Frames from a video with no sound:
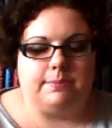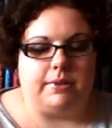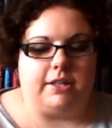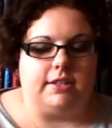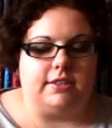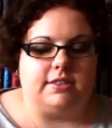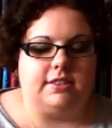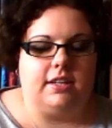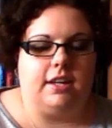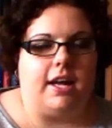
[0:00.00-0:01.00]
because
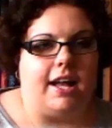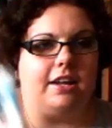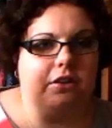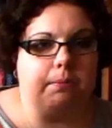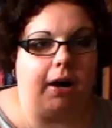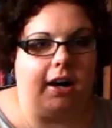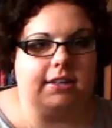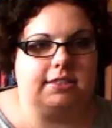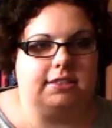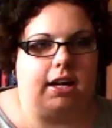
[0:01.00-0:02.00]
Eleanor and
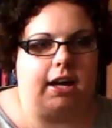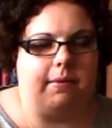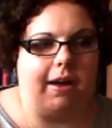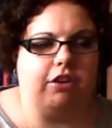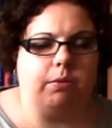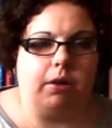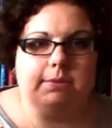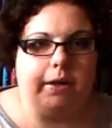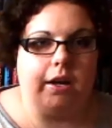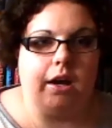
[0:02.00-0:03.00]
Park's, everyone's
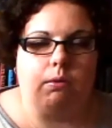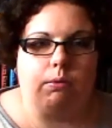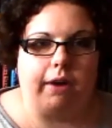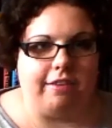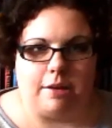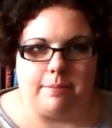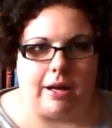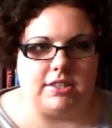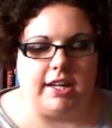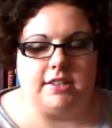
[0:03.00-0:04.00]
been raving
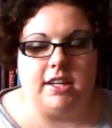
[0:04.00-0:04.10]
about it.